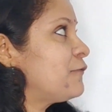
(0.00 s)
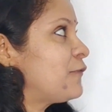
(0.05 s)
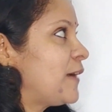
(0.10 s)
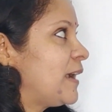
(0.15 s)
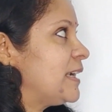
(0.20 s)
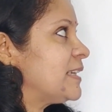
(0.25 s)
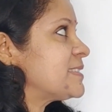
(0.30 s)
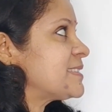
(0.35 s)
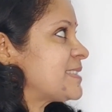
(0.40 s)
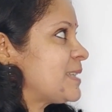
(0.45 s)

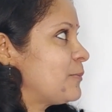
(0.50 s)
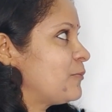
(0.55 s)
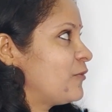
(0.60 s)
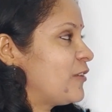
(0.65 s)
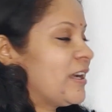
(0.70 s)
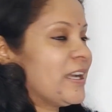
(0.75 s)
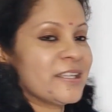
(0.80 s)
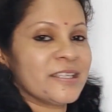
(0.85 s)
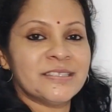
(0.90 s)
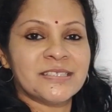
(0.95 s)
failed
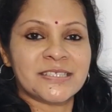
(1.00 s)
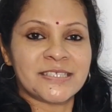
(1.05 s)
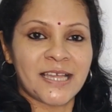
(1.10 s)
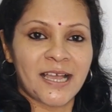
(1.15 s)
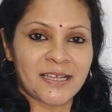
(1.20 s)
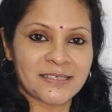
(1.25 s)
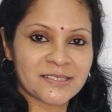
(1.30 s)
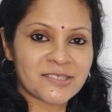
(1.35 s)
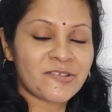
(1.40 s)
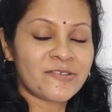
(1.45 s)
somewhere in
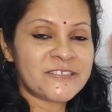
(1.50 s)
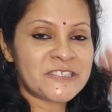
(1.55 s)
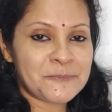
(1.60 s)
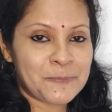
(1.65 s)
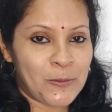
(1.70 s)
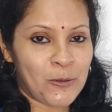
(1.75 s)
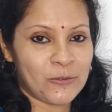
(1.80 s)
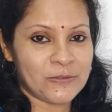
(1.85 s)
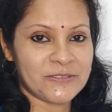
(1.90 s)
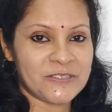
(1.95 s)
task
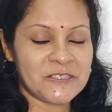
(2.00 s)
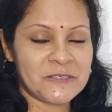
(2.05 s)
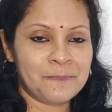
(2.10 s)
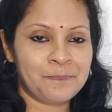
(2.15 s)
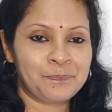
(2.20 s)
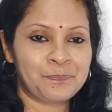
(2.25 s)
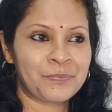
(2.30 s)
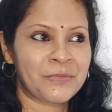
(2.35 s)
response.